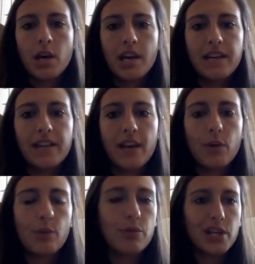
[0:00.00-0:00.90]
And now
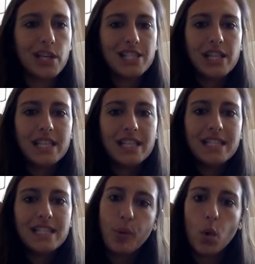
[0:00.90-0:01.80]
we're moving on to the
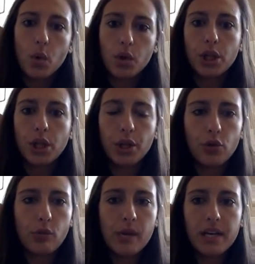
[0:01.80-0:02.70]
temporal
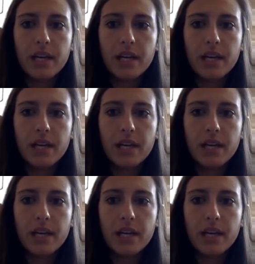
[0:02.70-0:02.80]
lobe.